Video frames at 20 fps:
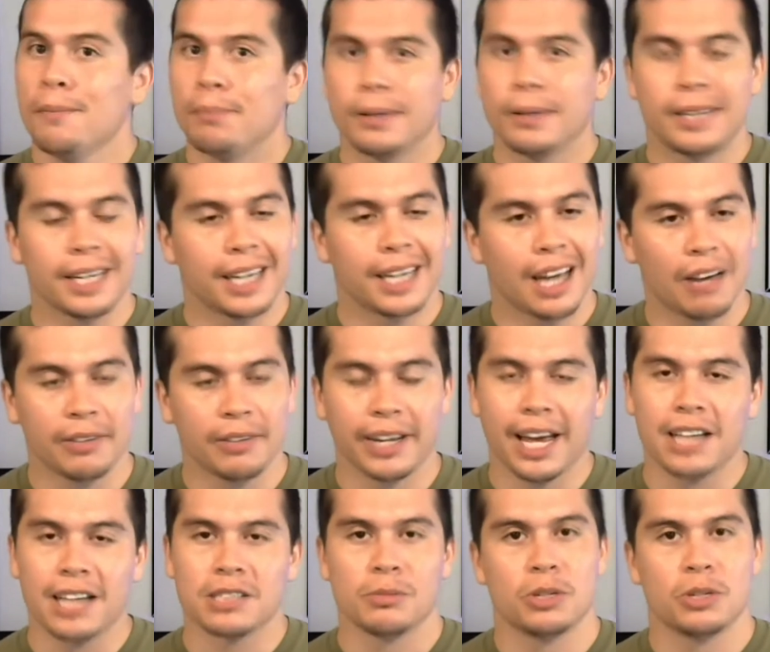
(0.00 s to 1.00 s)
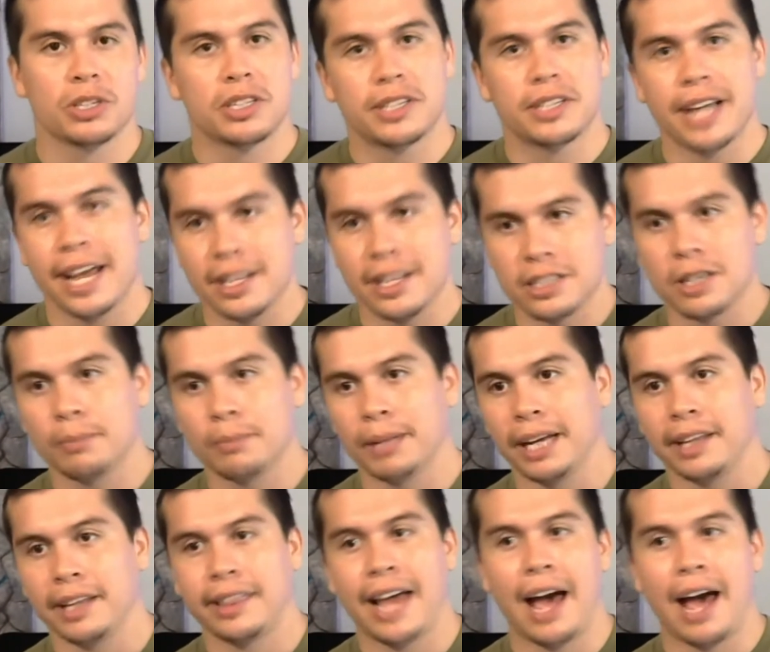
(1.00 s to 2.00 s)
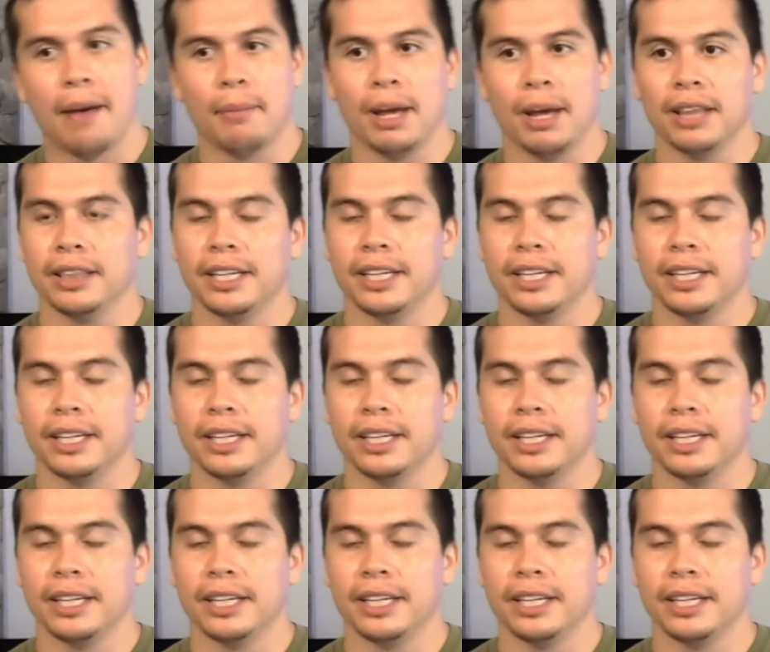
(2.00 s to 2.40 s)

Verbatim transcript: but then Kelvin Gastelum just stands up like that, man.